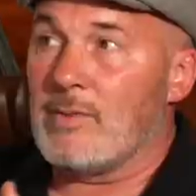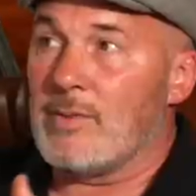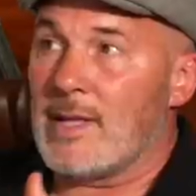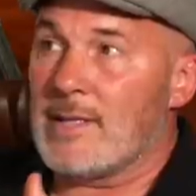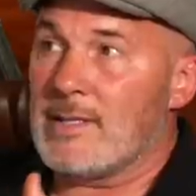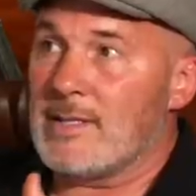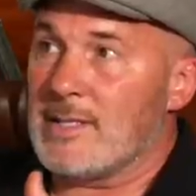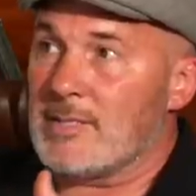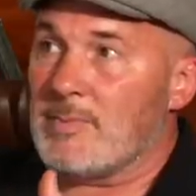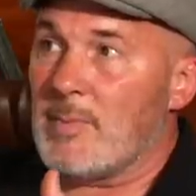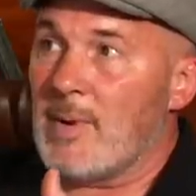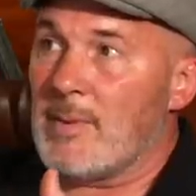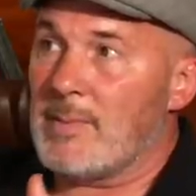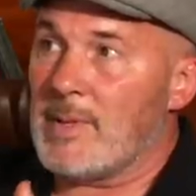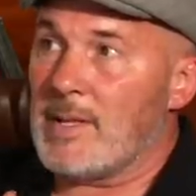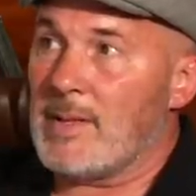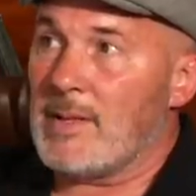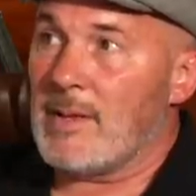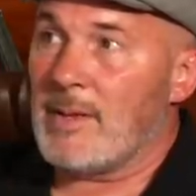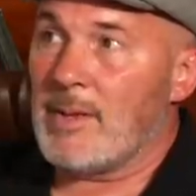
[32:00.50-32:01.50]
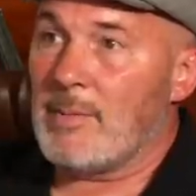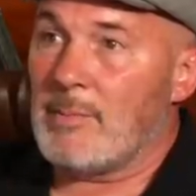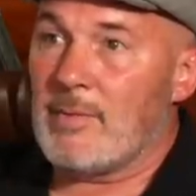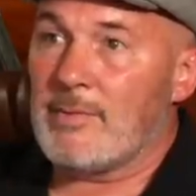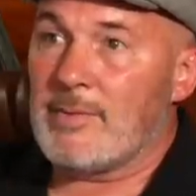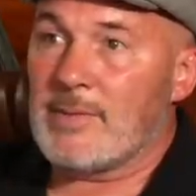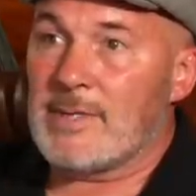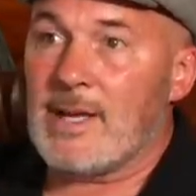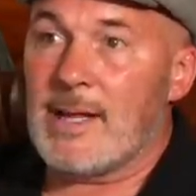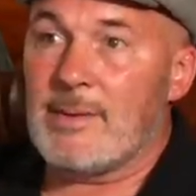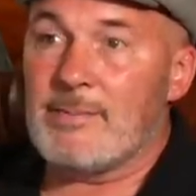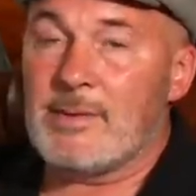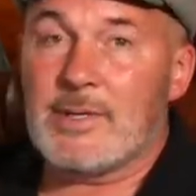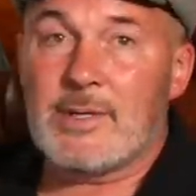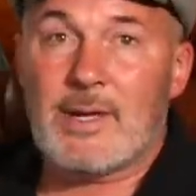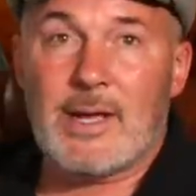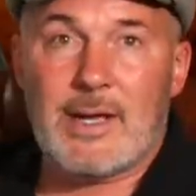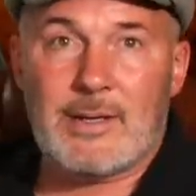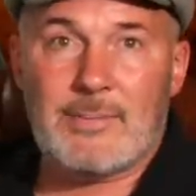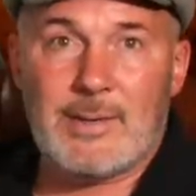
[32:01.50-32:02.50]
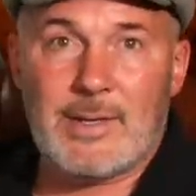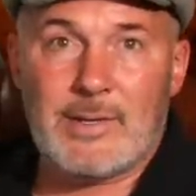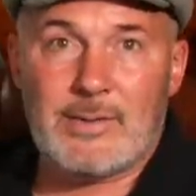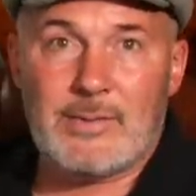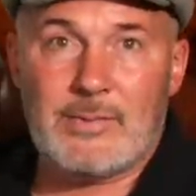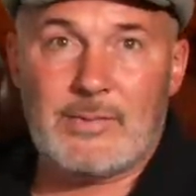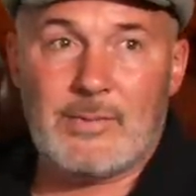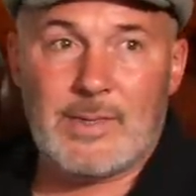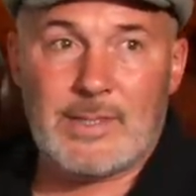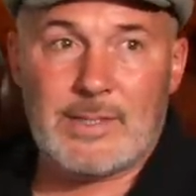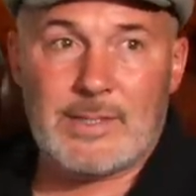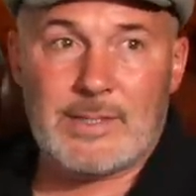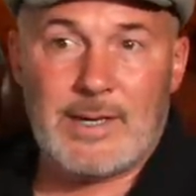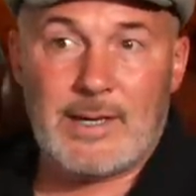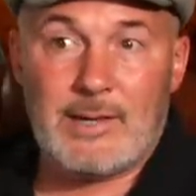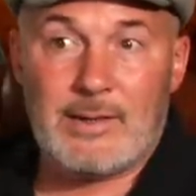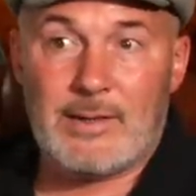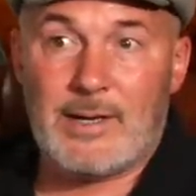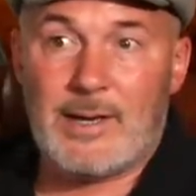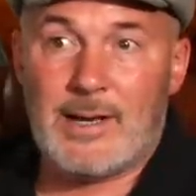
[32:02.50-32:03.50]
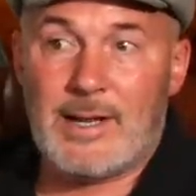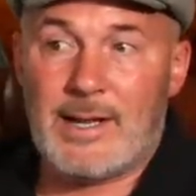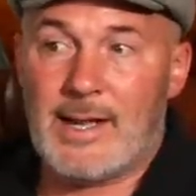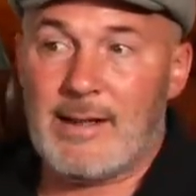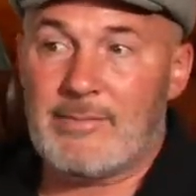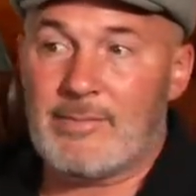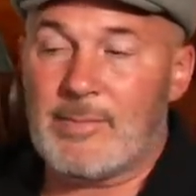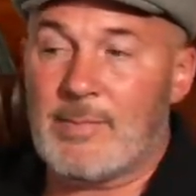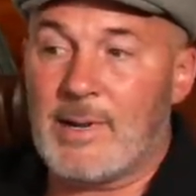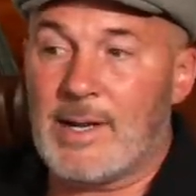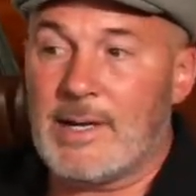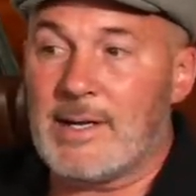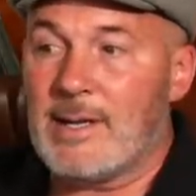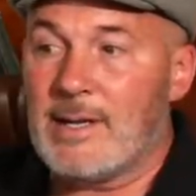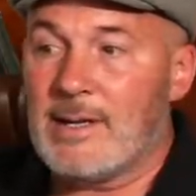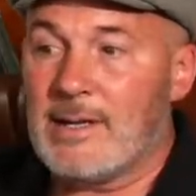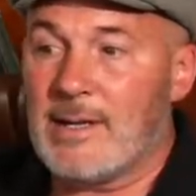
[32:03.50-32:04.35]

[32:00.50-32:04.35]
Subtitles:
this might be a perfect time to talk about what Carol and I have in mind.